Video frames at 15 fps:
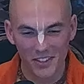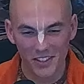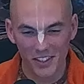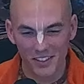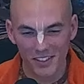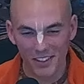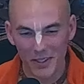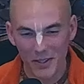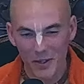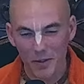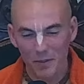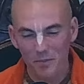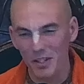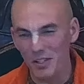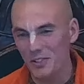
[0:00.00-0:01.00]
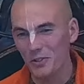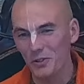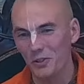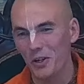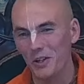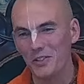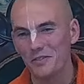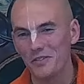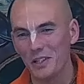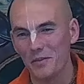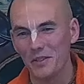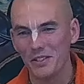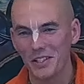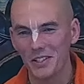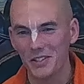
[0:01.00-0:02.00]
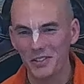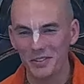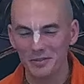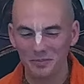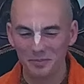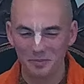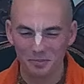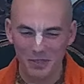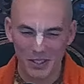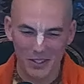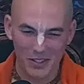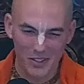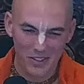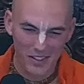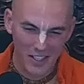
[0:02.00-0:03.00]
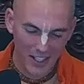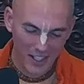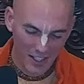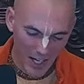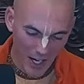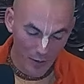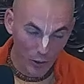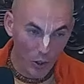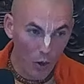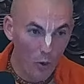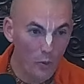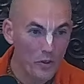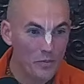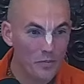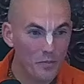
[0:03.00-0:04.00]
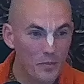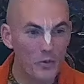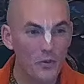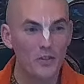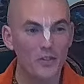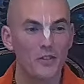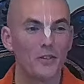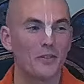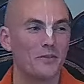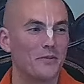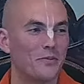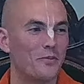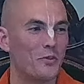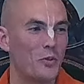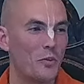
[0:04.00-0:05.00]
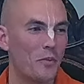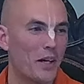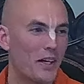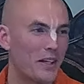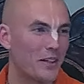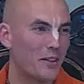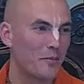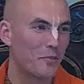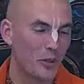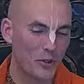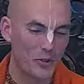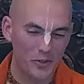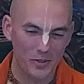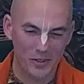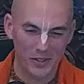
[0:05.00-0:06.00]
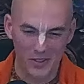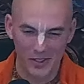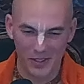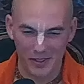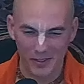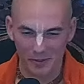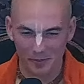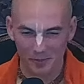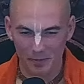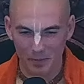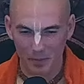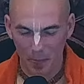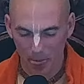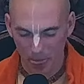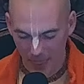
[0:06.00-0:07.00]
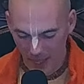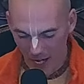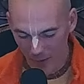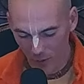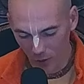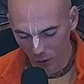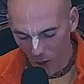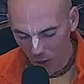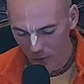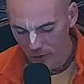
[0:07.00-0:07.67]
he says, there's no cause of lamentation, because I will always be with you through my books, he said. I will